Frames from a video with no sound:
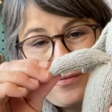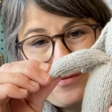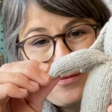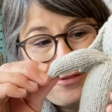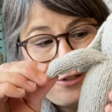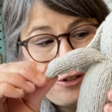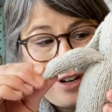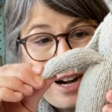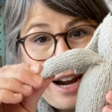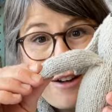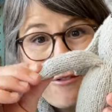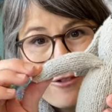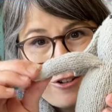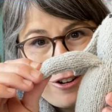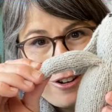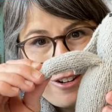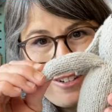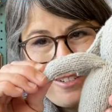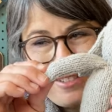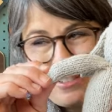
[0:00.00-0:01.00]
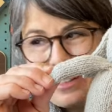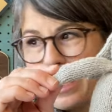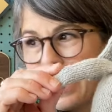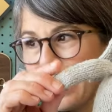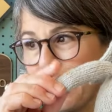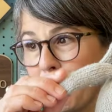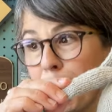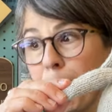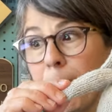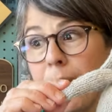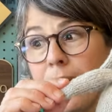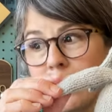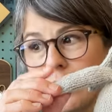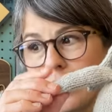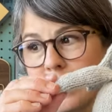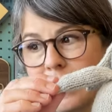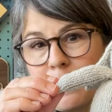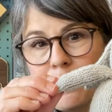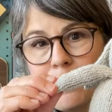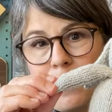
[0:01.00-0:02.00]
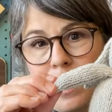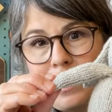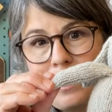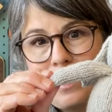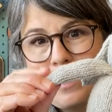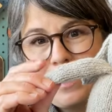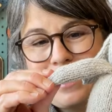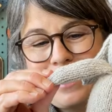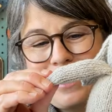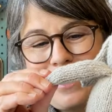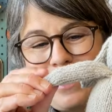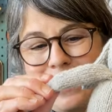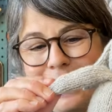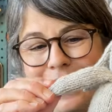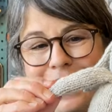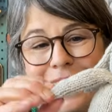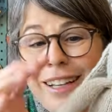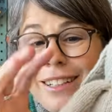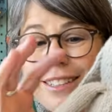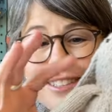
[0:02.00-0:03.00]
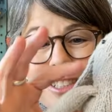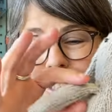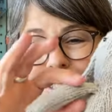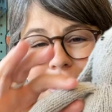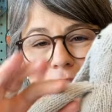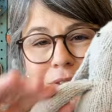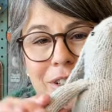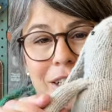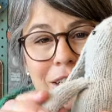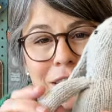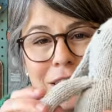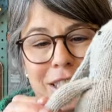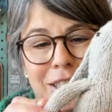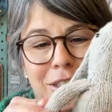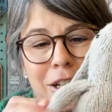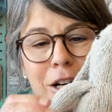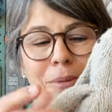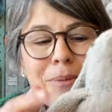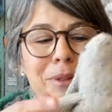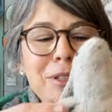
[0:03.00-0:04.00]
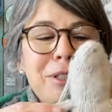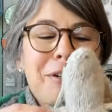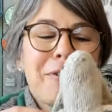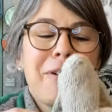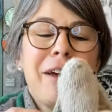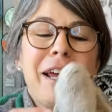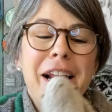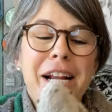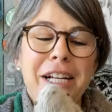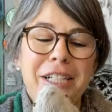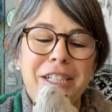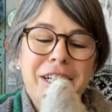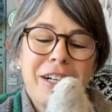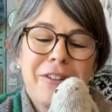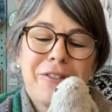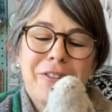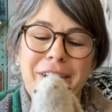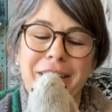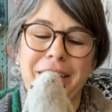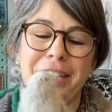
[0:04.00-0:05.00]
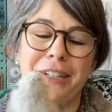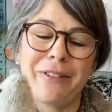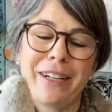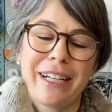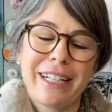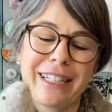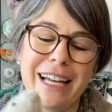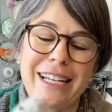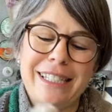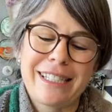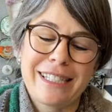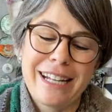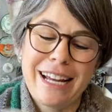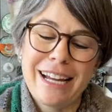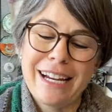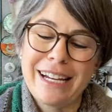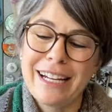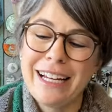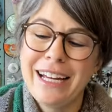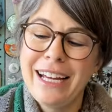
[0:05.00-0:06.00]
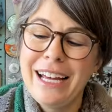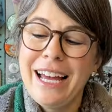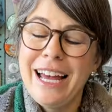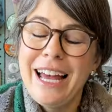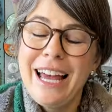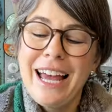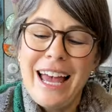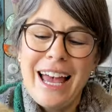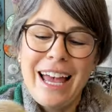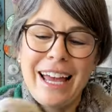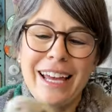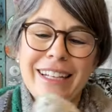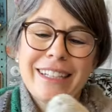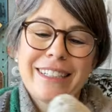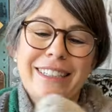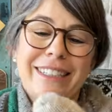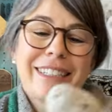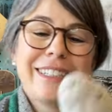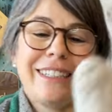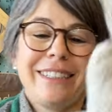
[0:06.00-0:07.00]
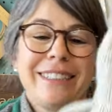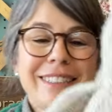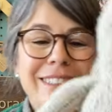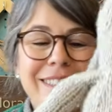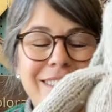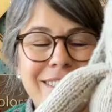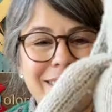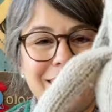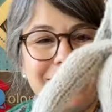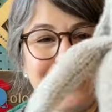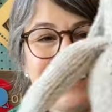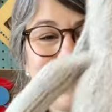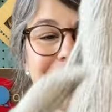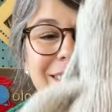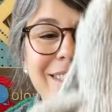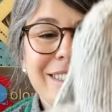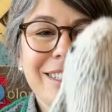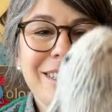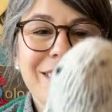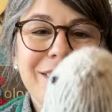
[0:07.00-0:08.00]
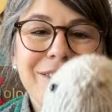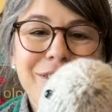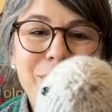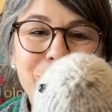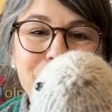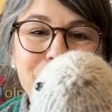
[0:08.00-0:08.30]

forever, like months and months just to finish his arm. So I finished it really quick last night and he's he's a cutie